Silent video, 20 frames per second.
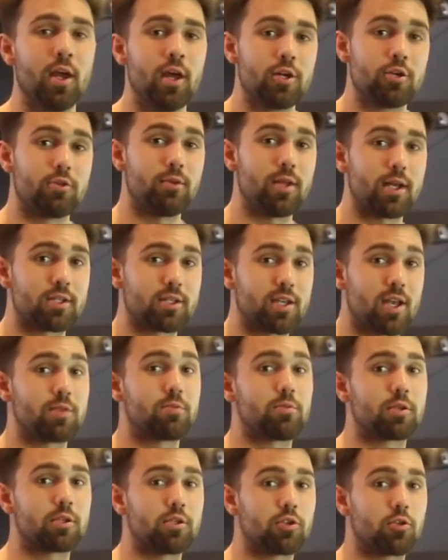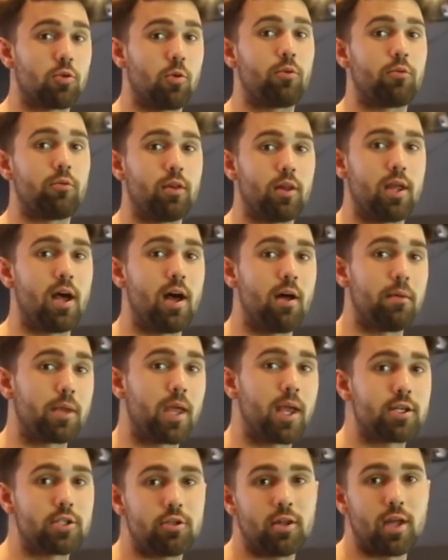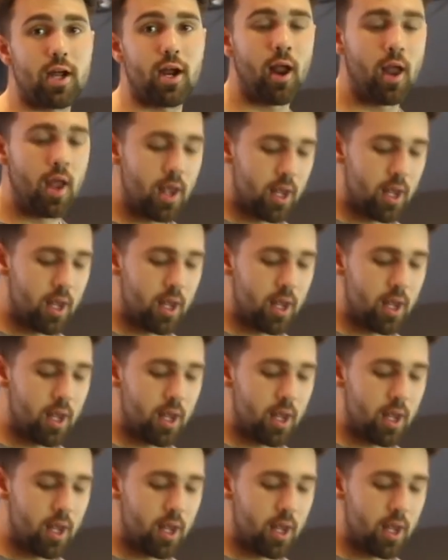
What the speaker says: Doing that exercise with control will really help get you there.